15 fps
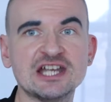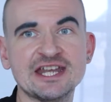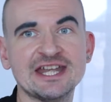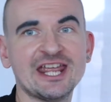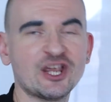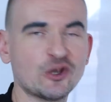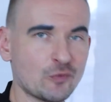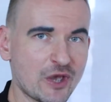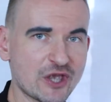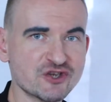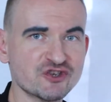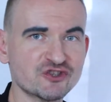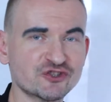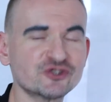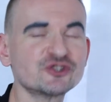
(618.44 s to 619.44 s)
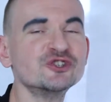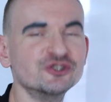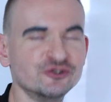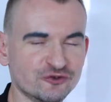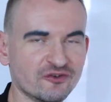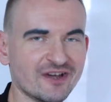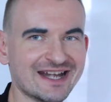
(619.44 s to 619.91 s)
linear equations
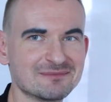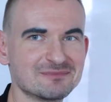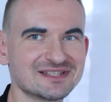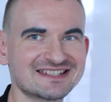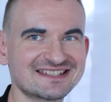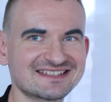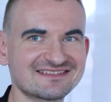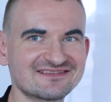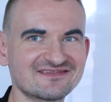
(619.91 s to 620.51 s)
into variables.